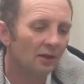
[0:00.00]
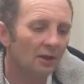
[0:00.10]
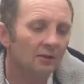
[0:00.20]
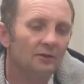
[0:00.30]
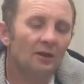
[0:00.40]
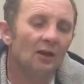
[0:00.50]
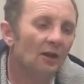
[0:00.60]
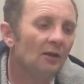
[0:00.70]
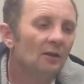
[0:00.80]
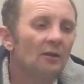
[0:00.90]
and
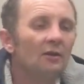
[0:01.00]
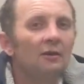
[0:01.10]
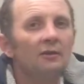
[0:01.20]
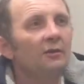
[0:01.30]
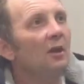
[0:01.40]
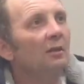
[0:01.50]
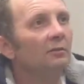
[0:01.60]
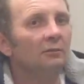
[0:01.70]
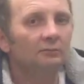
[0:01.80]
you know,